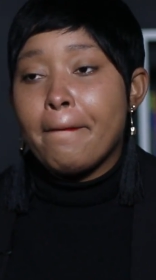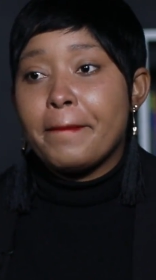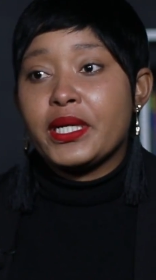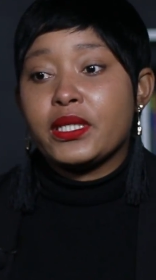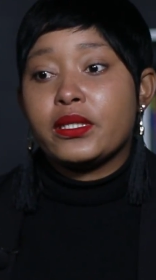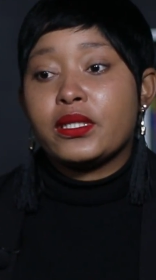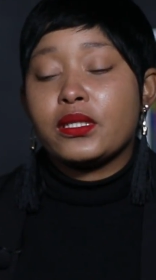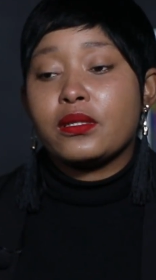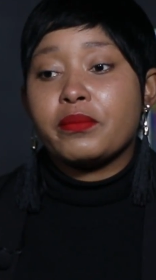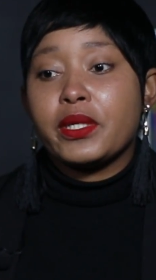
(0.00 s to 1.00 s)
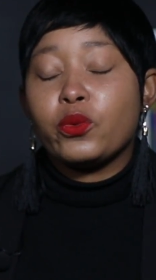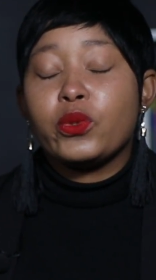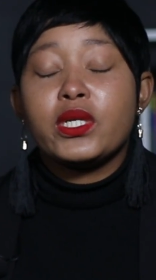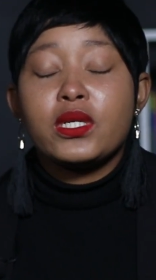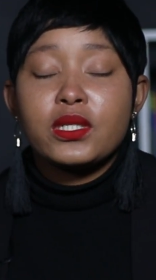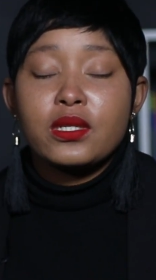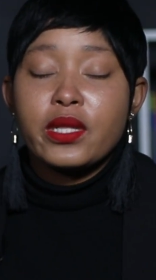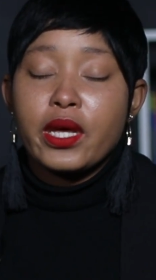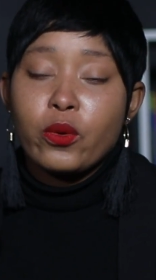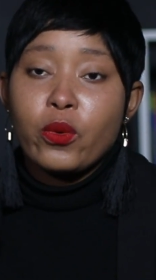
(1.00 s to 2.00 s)
but but
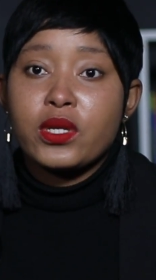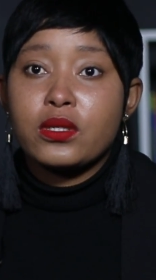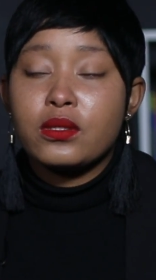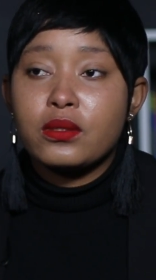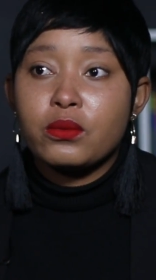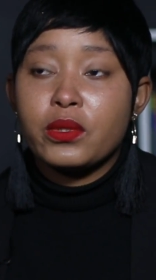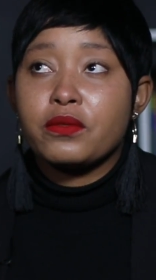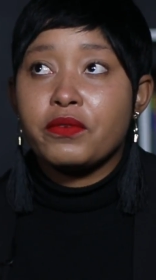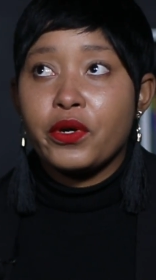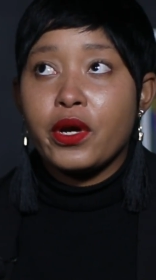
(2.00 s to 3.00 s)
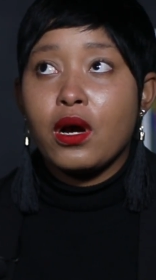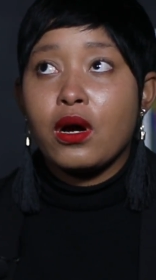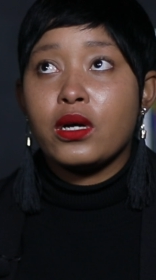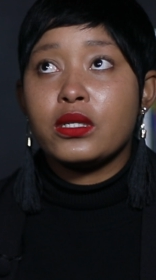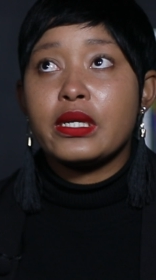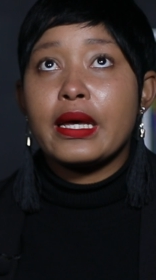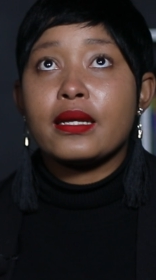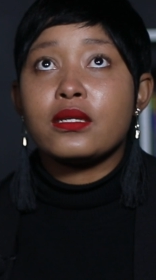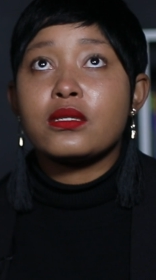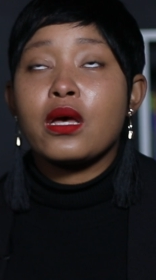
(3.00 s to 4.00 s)
witnessing that was was very hard,
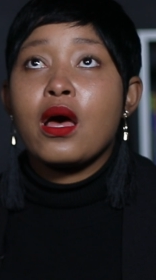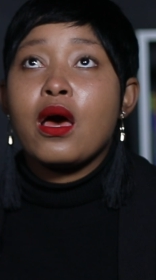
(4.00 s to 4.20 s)
and